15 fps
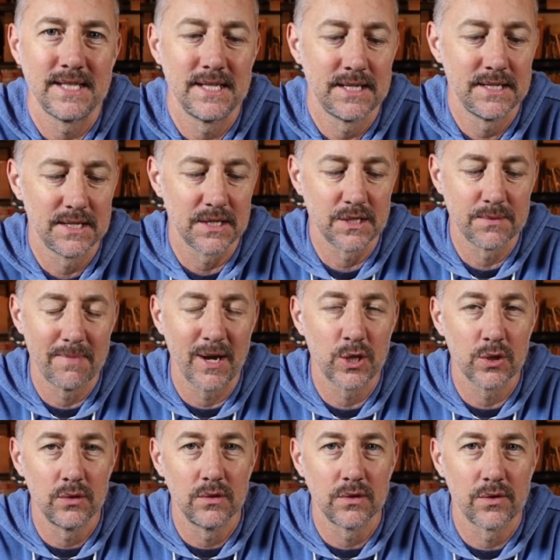This is a
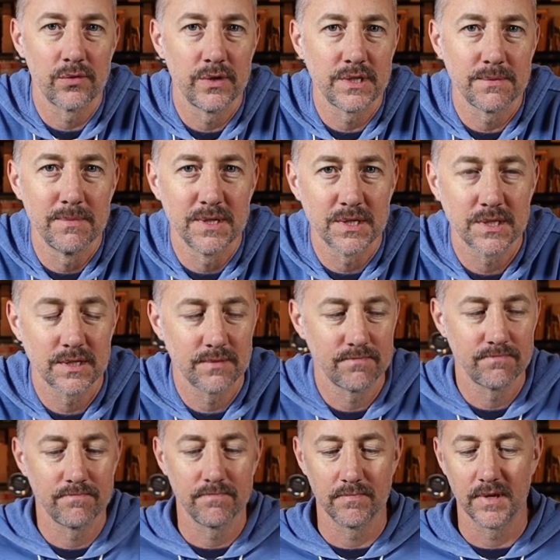special Christmas
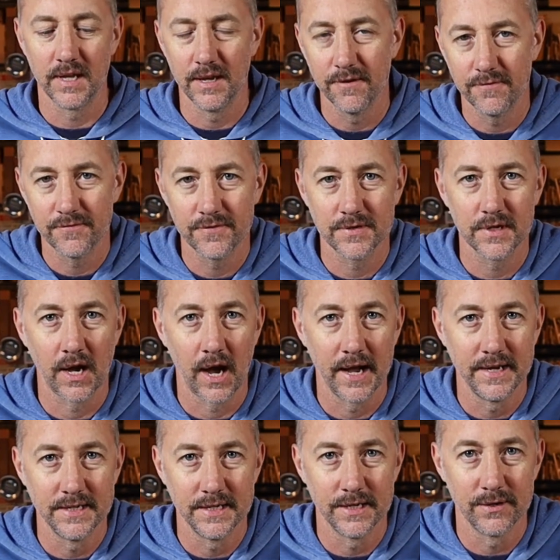gift
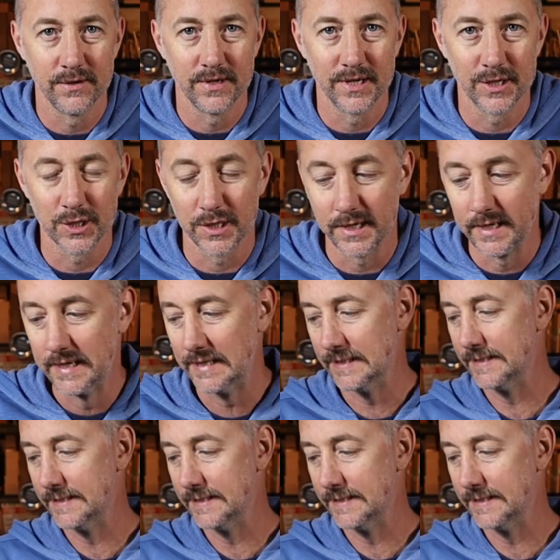idea edition.